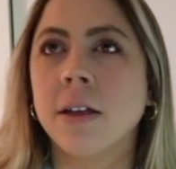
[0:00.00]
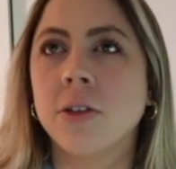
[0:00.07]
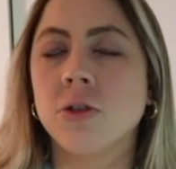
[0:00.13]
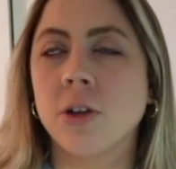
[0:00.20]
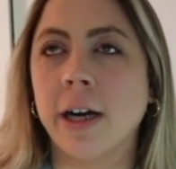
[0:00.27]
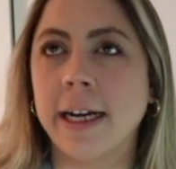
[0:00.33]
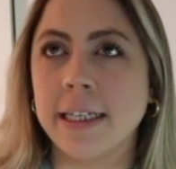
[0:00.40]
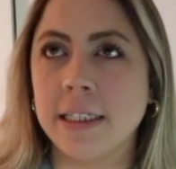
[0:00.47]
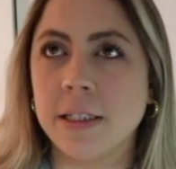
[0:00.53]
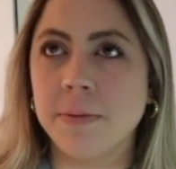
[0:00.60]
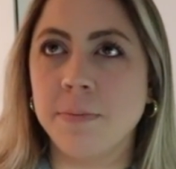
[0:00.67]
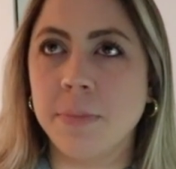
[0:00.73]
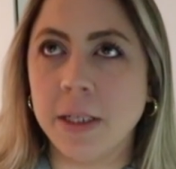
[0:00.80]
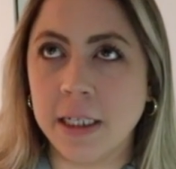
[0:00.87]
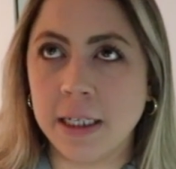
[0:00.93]
trying to
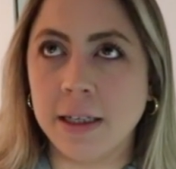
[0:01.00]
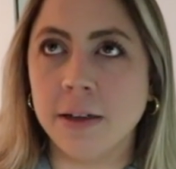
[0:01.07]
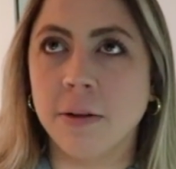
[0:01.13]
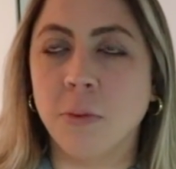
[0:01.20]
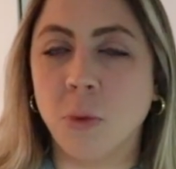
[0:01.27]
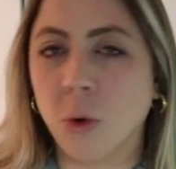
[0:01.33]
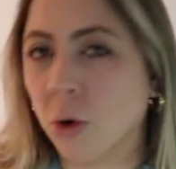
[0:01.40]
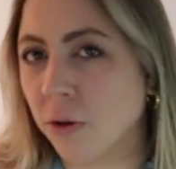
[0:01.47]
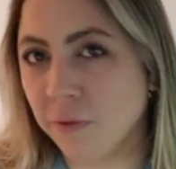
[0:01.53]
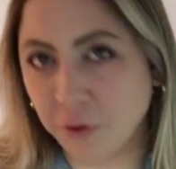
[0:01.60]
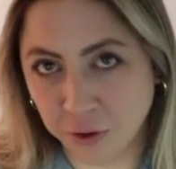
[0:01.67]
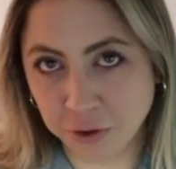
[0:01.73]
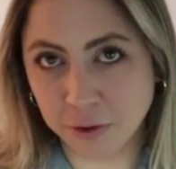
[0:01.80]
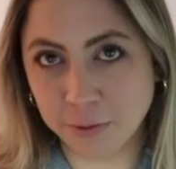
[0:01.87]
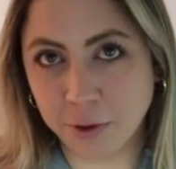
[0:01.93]
be a more
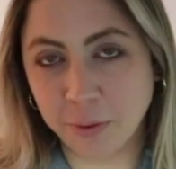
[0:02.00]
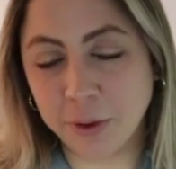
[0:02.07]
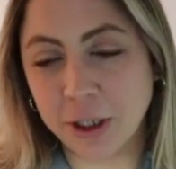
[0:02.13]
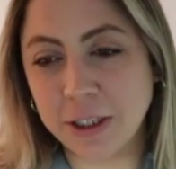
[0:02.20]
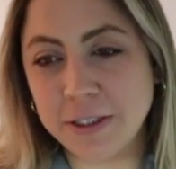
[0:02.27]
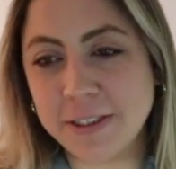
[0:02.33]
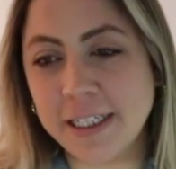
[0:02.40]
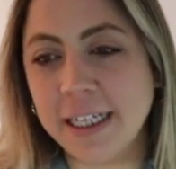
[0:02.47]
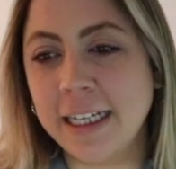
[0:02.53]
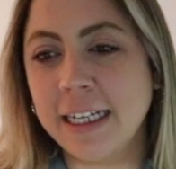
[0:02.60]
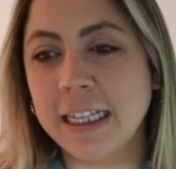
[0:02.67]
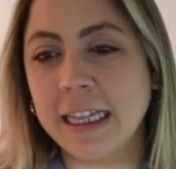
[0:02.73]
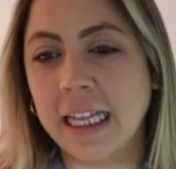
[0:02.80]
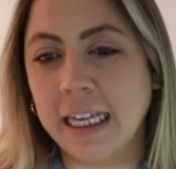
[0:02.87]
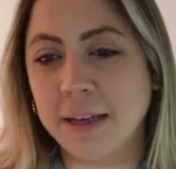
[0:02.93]
vulnerable person
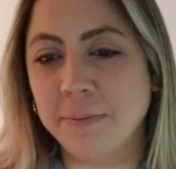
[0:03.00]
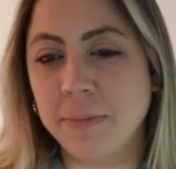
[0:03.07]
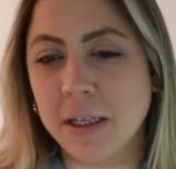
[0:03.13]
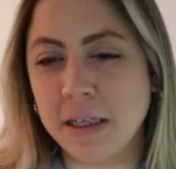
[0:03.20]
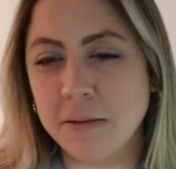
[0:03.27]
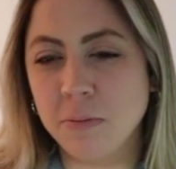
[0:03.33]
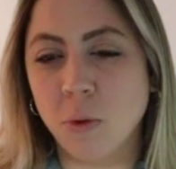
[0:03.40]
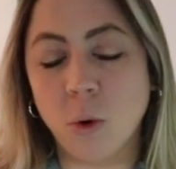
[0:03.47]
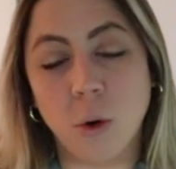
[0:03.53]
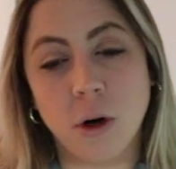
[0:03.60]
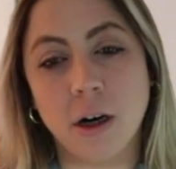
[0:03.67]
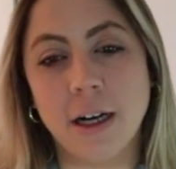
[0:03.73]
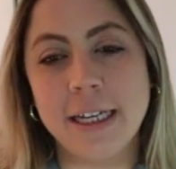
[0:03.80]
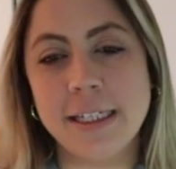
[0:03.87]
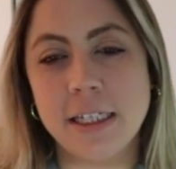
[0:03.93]
and like be
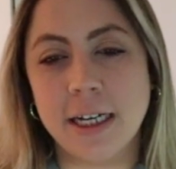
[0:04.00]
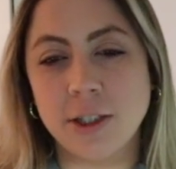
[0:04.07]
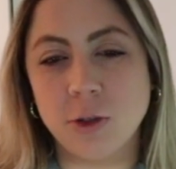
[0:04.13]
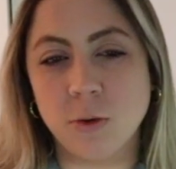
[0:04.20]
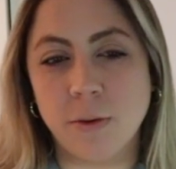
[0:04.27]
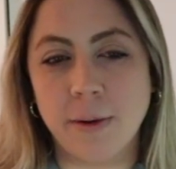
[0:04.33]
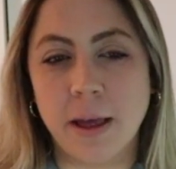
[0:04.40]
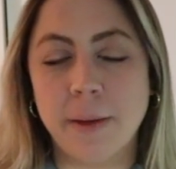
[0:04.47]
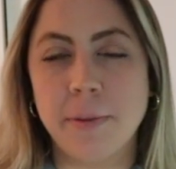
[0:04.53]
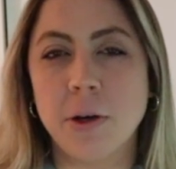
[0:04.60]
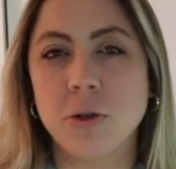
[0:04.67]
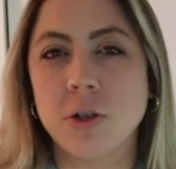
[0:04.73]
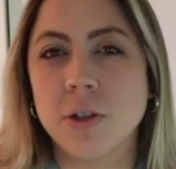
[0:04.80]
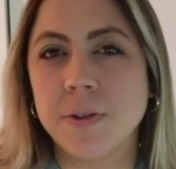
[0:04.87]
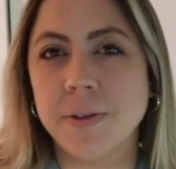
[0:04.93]
more in touch with my
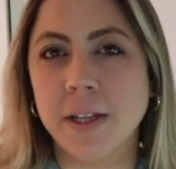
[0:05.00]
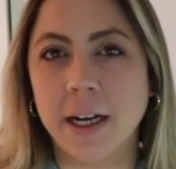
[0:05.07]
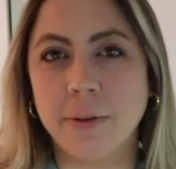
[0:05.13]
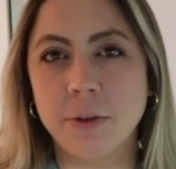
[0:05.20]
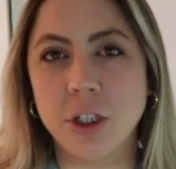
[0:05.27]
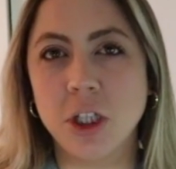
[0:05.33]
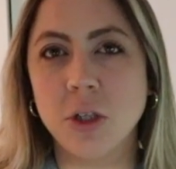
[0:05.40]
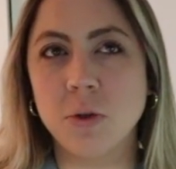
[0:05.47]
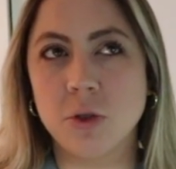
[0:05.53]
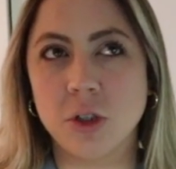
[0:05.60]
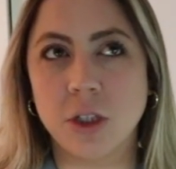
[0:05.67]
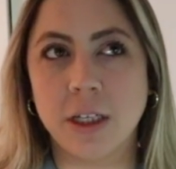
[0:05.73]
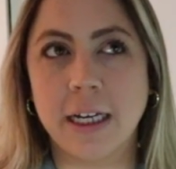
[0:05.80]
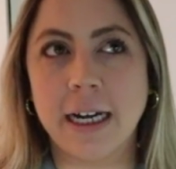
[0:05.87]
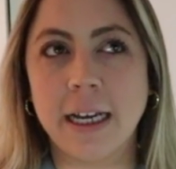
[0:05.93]
emotions that I would
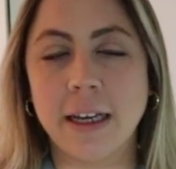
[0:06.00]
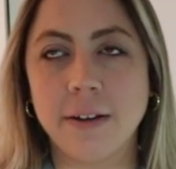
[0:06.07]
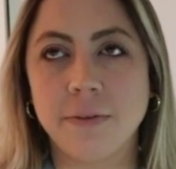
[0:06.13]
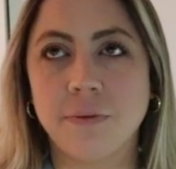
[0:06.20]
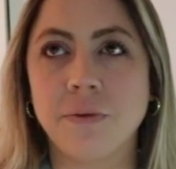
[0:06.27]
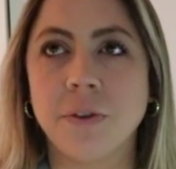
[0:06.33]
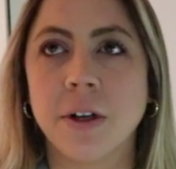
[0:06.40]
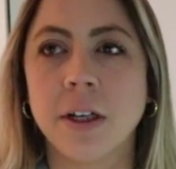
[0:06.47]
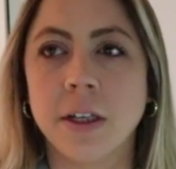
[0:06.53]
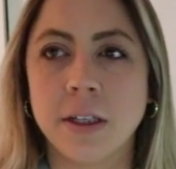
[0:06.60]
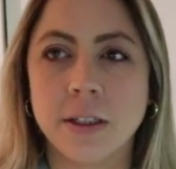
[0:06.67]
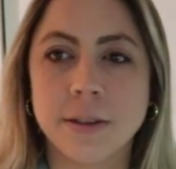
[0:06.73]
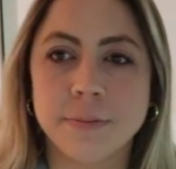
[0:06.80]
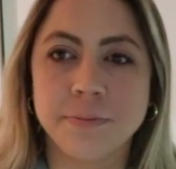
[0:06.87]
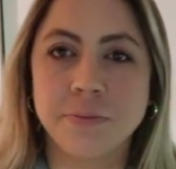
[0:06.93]
usually kind of
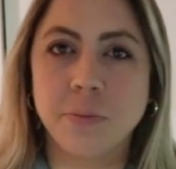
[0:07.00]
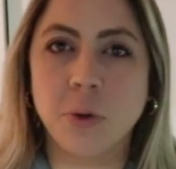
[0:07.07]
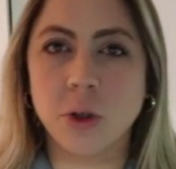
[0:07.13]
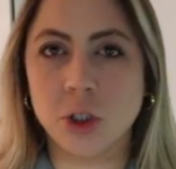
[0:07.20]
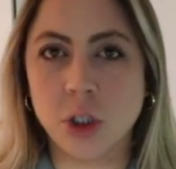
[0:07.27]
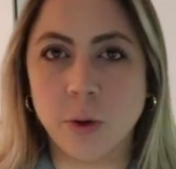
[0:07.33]
push